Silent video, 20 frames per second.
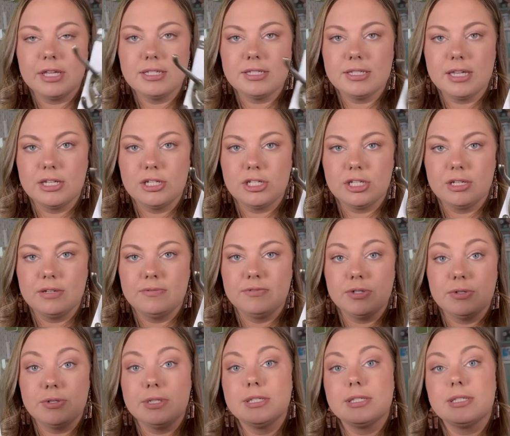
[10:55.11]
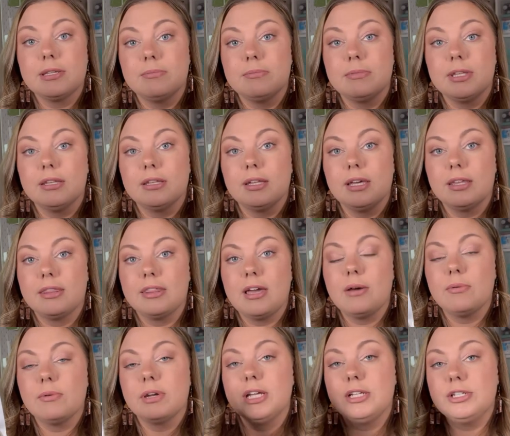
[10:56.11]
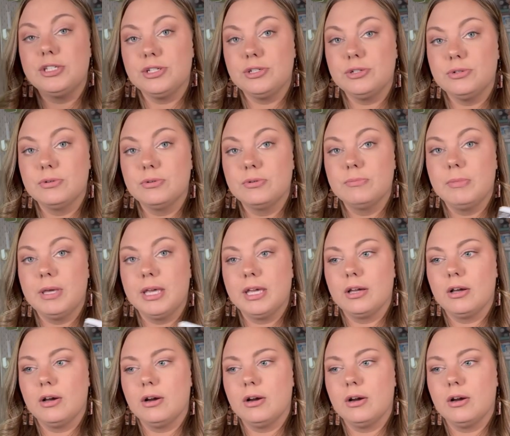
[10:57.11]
intention of doing something like that when I do make